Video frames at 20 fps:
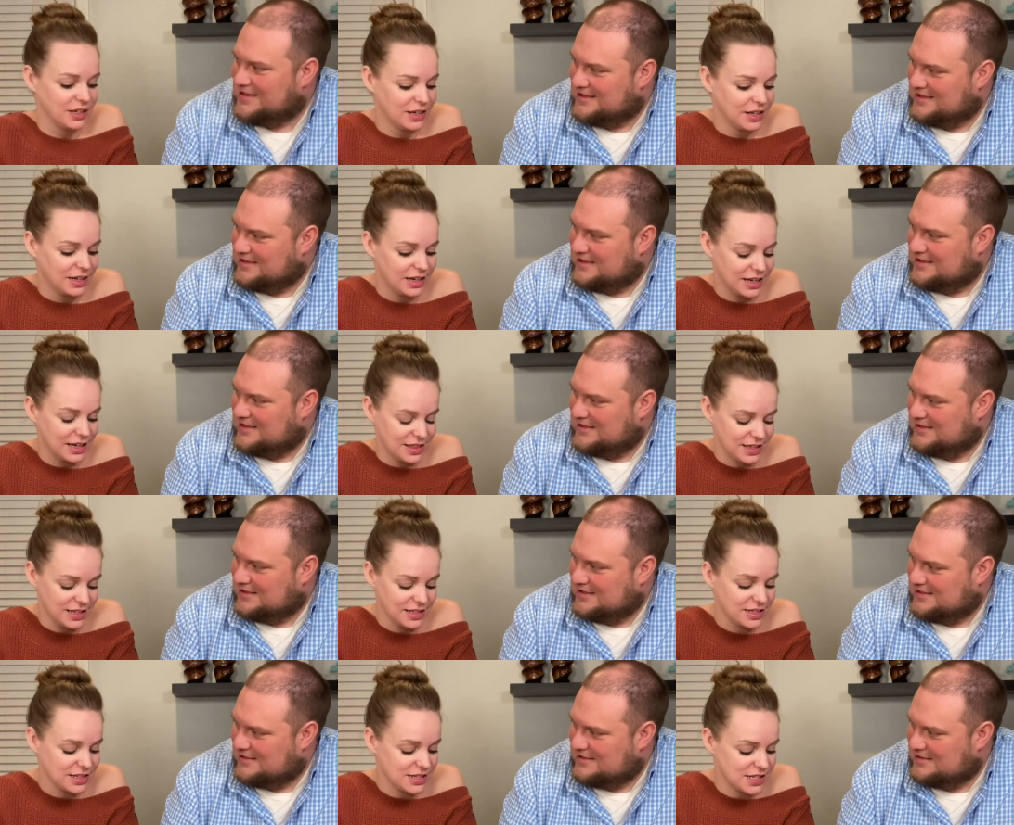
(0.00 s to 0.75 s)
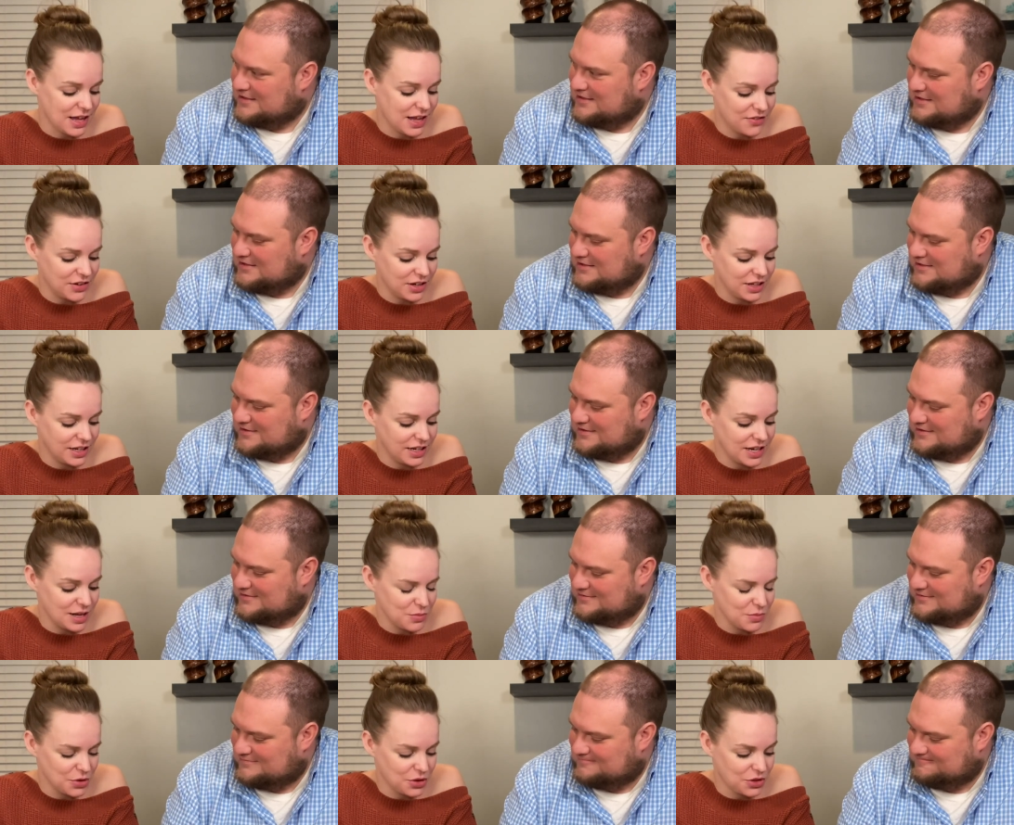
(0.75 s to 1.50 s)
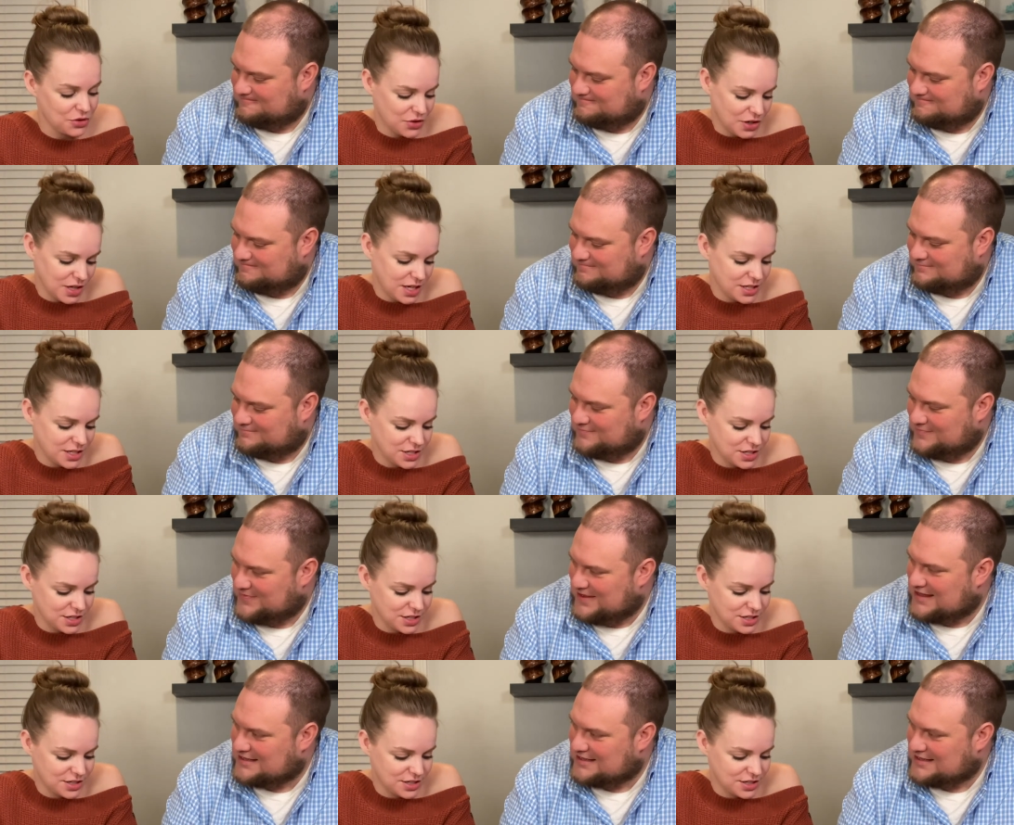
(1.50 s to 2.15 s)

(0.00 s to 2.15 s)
Speaker 1: And this is definitely number three. It's just. Is